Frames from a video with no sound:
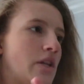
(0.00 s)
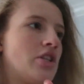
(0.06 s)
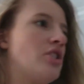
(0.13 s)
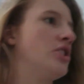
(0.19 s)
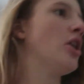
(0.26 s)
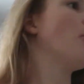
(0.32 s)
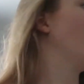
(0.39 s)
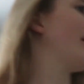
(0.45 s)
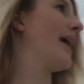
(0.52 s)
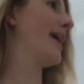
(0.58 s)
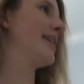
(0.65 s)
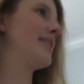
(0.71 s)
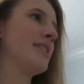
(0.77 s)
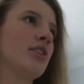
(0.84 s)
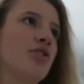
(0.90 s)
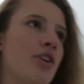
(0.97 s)
is so
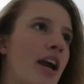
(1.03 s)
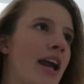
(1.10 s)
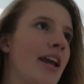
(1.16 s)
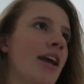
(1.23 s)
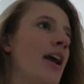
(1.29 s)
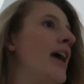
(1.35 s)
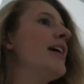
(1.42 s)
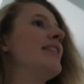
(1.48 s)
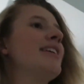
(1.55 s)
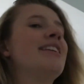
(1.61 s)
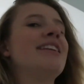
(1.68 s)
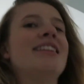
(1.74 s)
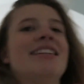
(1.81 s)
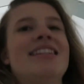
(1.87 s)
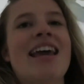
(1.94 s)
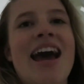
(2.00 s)
nice and great. They
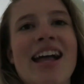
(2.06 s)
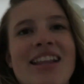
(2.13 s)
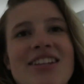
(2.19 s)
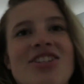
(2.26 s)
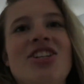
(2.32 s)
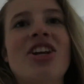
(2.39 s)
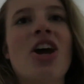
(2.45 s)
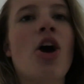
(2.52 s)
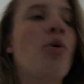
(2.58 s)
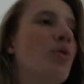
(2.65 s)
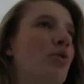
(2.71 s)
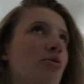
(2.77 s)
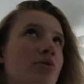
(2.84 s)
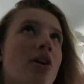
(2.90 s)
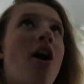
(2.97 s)
did a talent show, which was